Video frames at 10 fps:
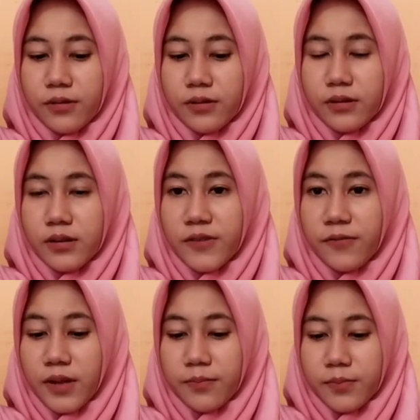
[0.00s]

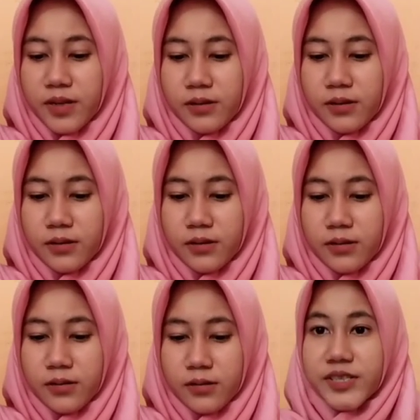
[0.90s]
development,
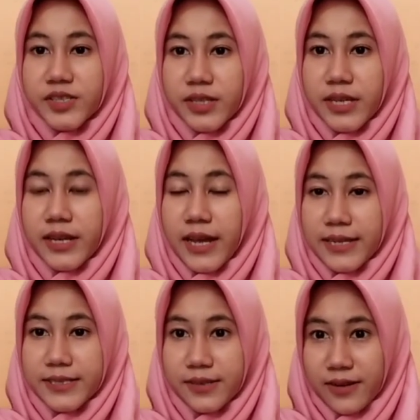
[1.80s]
such things as
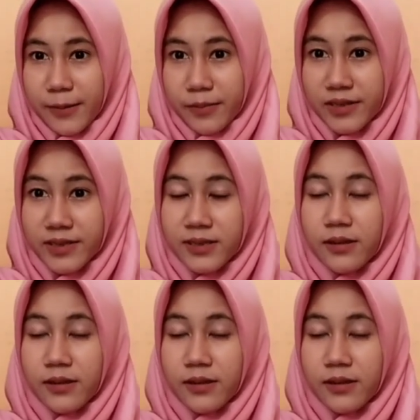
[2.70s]
grammars,